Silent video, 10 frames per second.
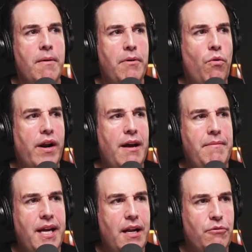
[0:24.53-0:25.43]
But what I
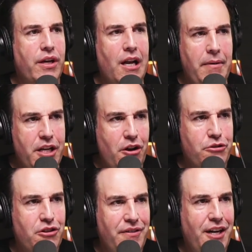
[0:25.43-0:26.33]
mean, I'm looking at my
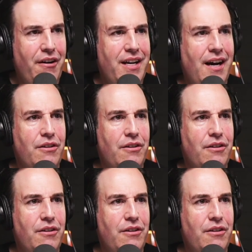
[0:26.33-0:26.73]
notes over here right now.